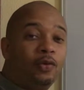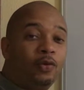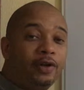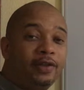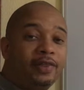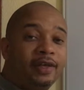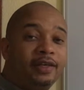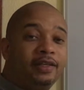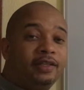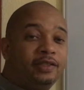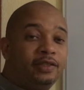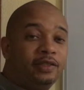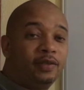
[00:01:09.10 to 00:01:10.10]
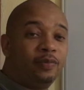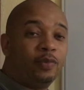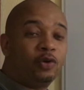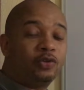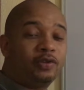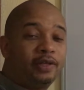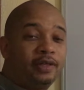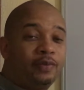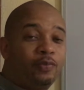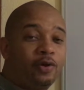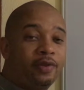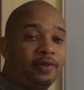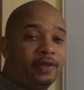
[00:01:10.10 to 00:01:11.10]
what do you think the most
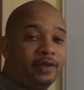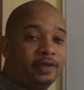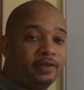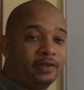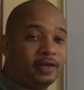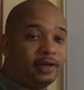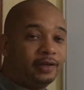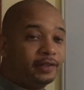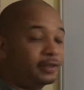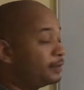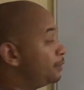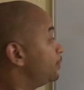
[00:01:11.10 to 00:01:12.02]
important thing is, guys?